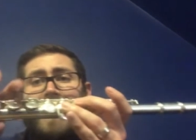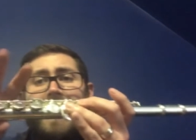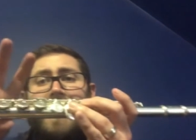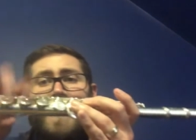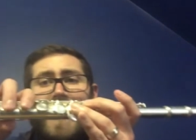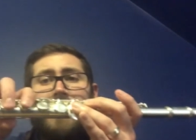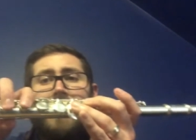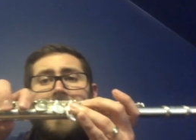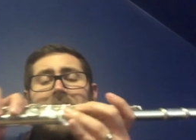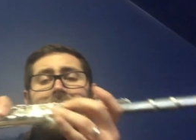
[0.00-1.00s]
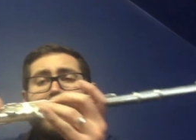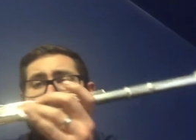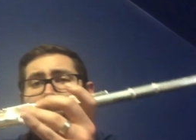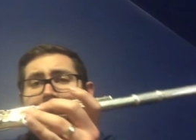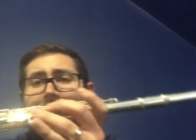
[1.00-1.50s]
and then right hand.
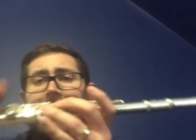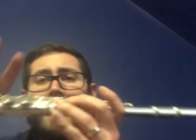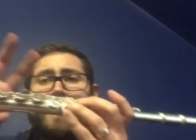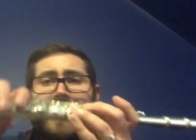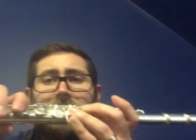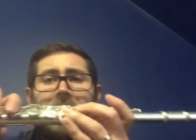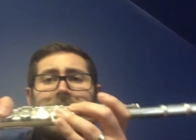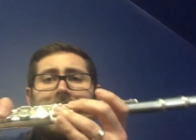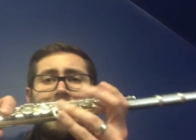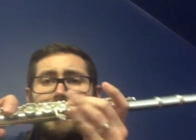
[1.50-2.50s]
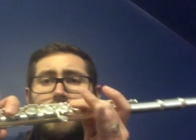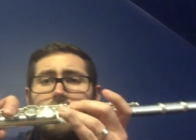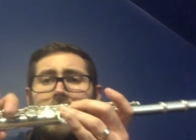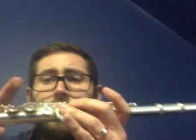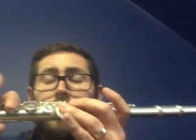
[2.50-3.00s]
Left hand, then right hand. 2,
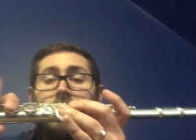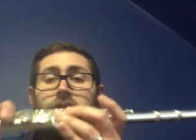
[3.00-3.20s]
3, 1, 2,